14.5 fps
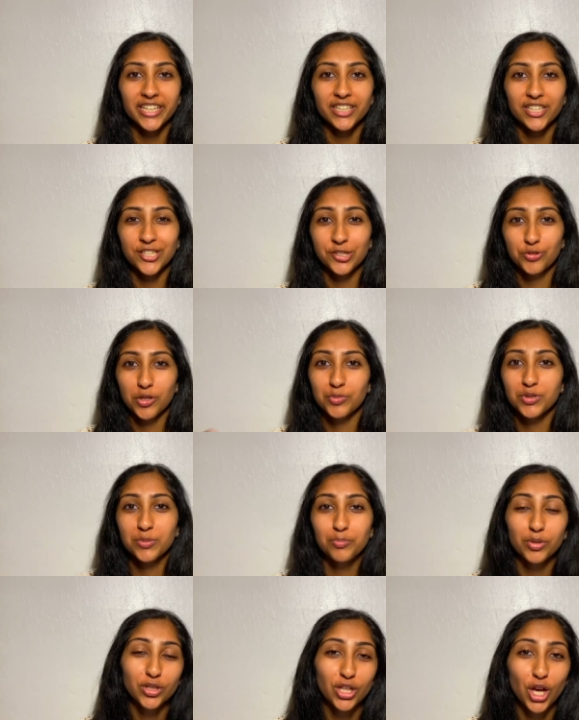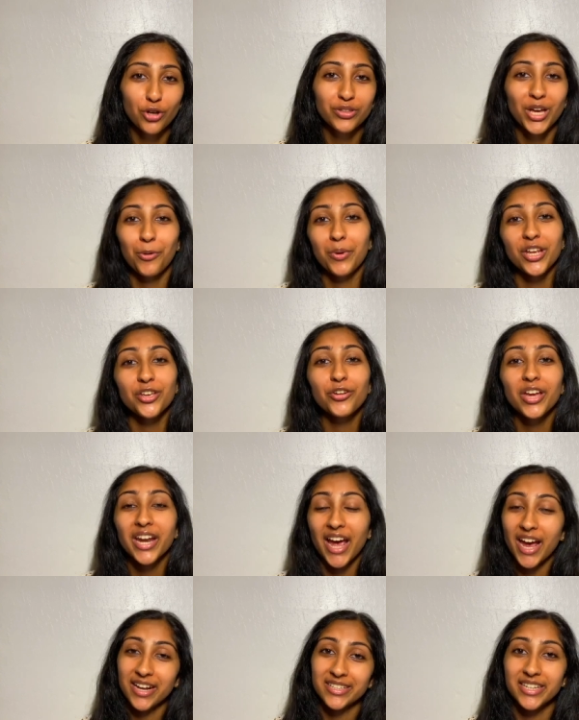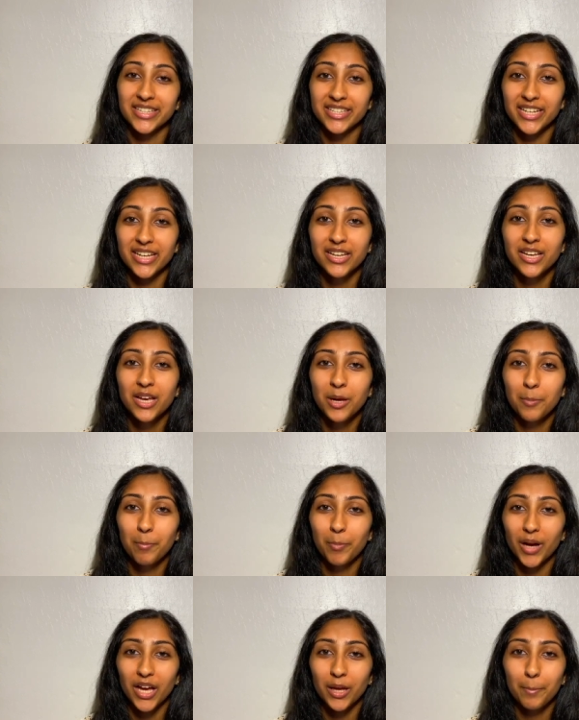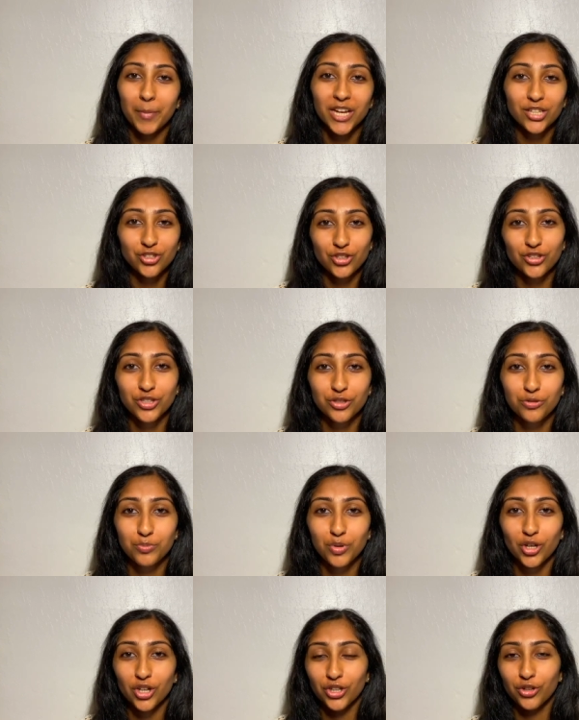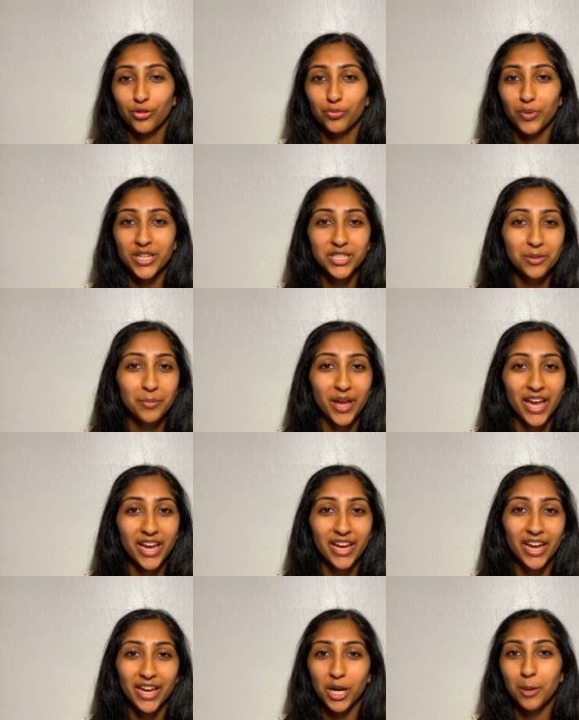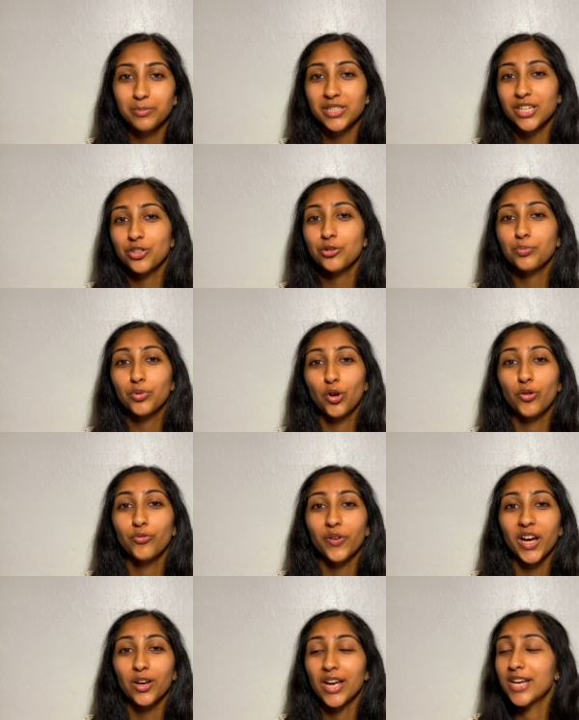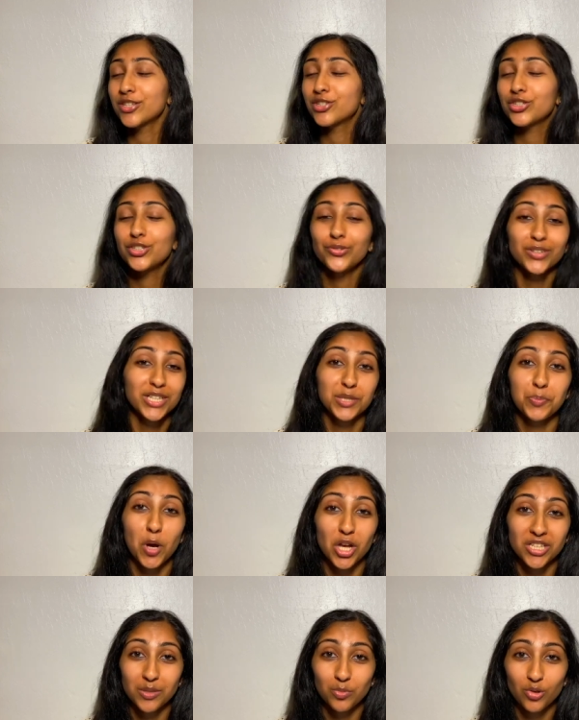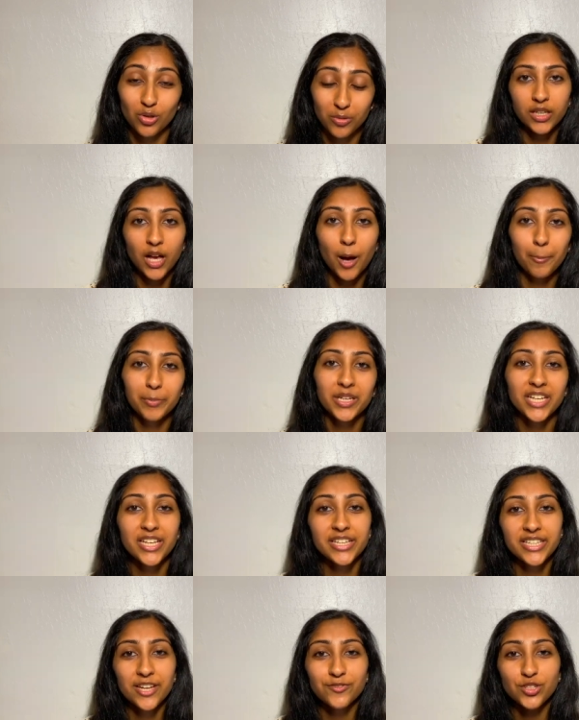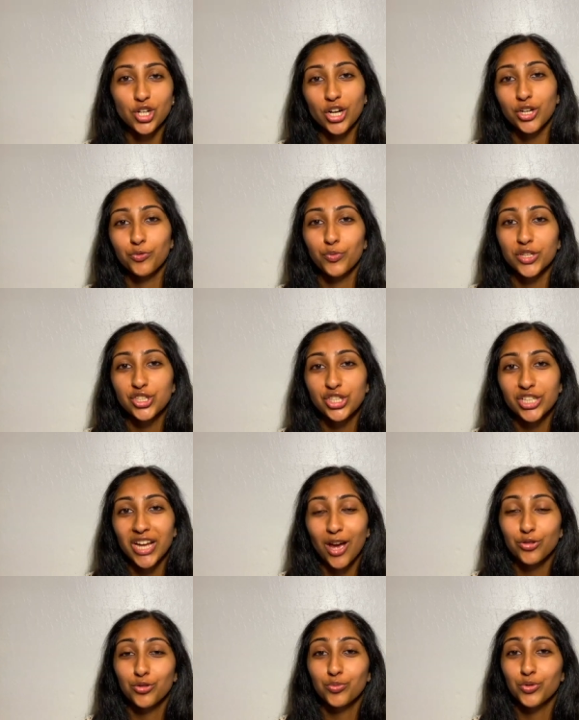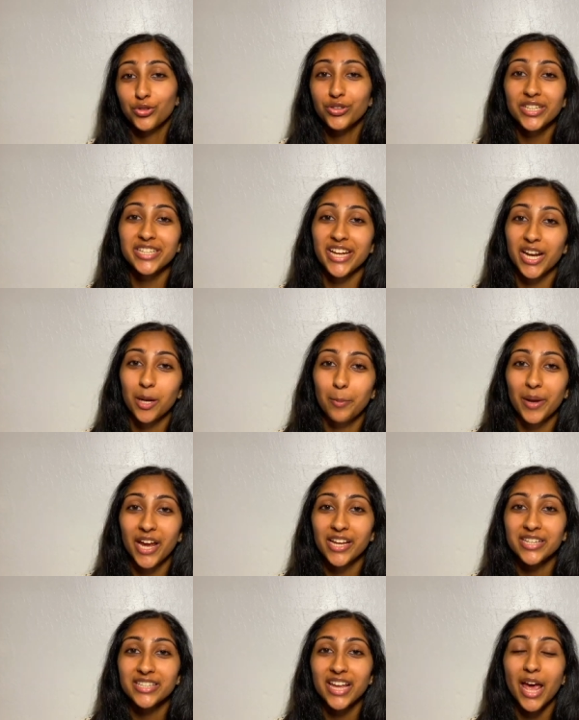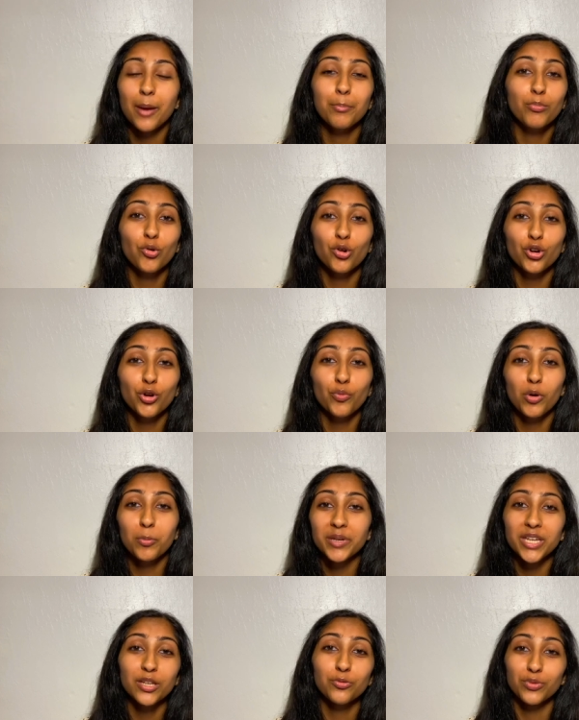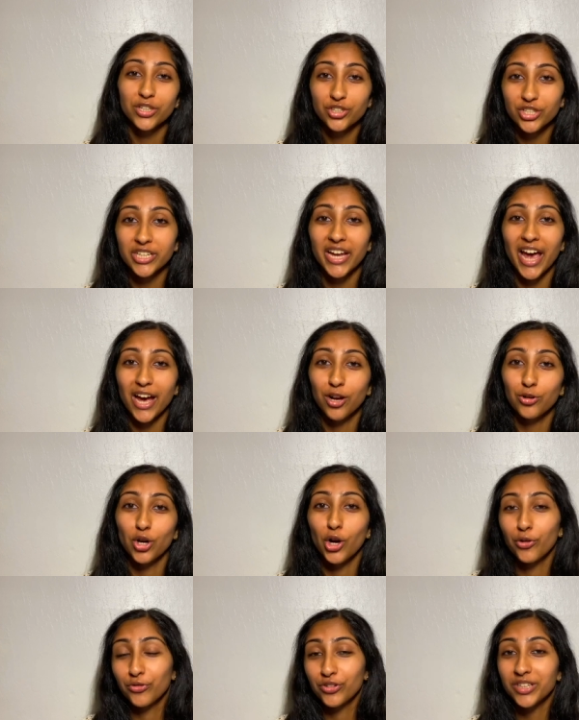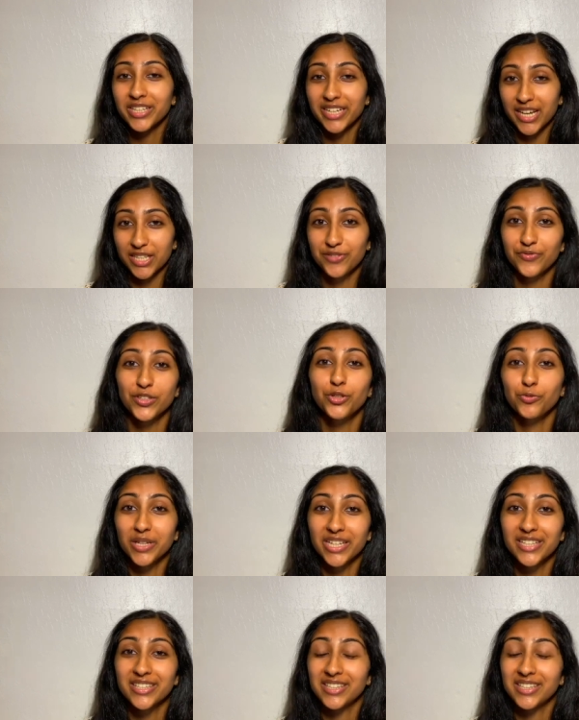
in the description below, that way you can access it. But make sure to put your resume and update your profile as soon as possible. Companies have started reaching out through the database, and more will be reaching out over the next few weeks